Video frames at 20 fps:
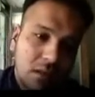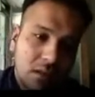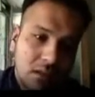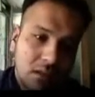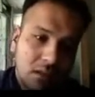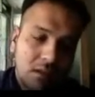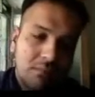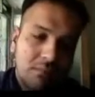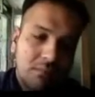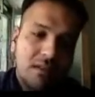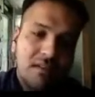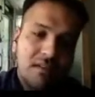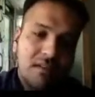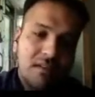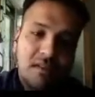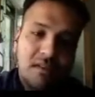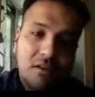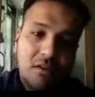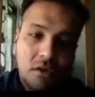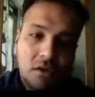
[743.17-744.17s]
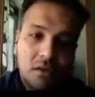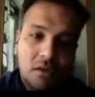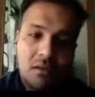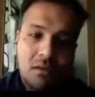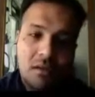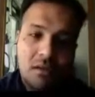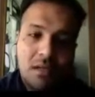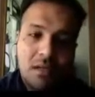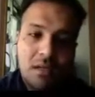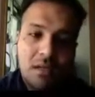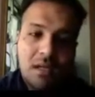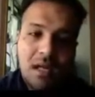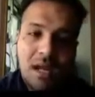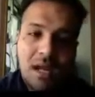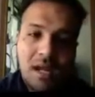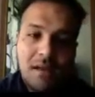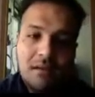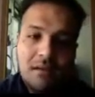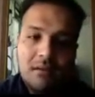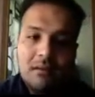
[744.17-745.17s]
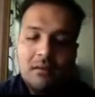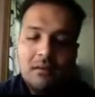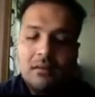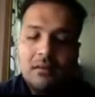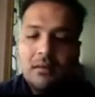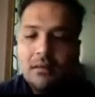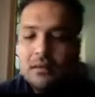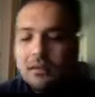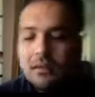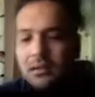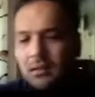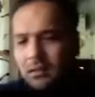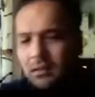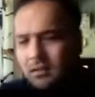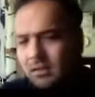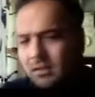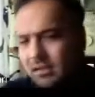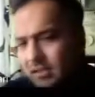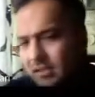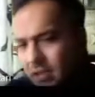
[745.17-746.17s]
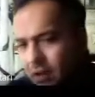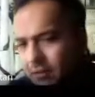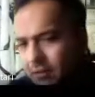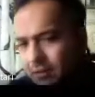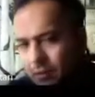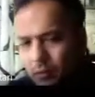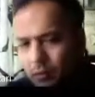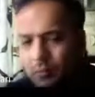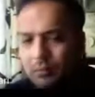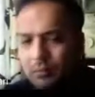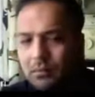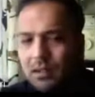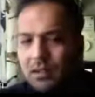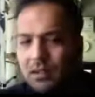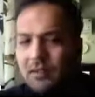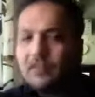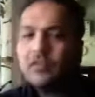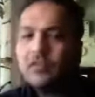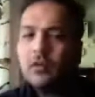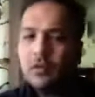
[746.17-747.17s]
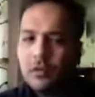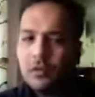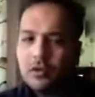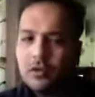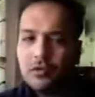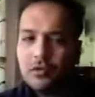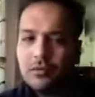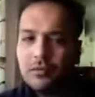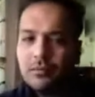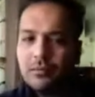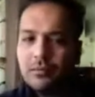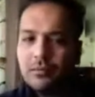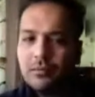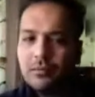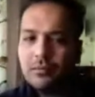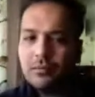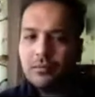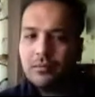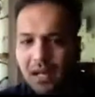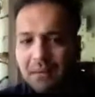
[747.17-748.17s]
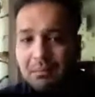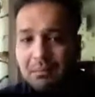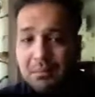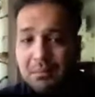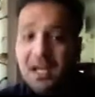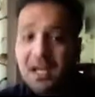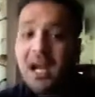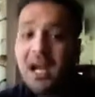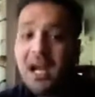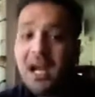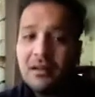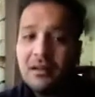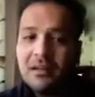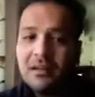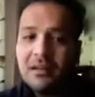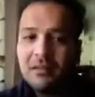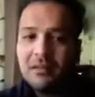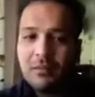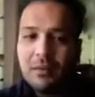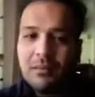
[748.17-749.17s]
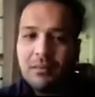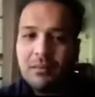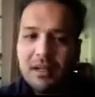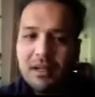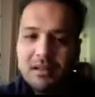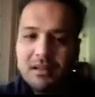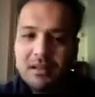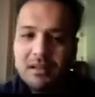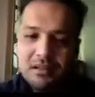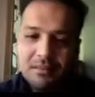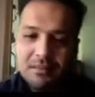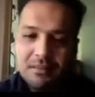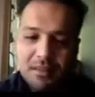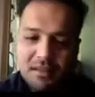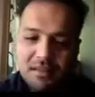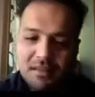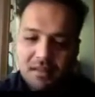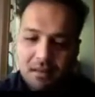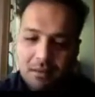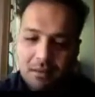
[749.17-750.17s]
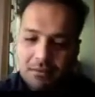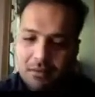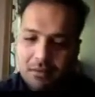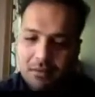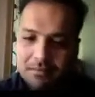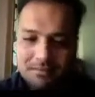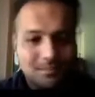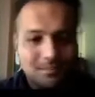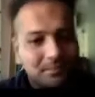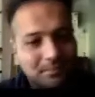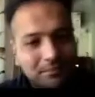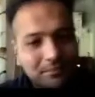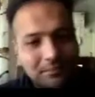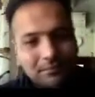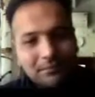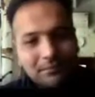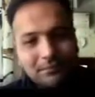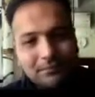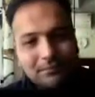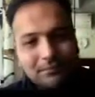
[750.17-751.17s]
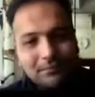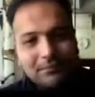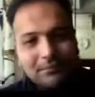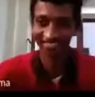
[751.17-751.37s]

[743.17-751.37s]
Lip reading: is the kitchen and the staff room and the storage room. And behind this, we made the pizza oven with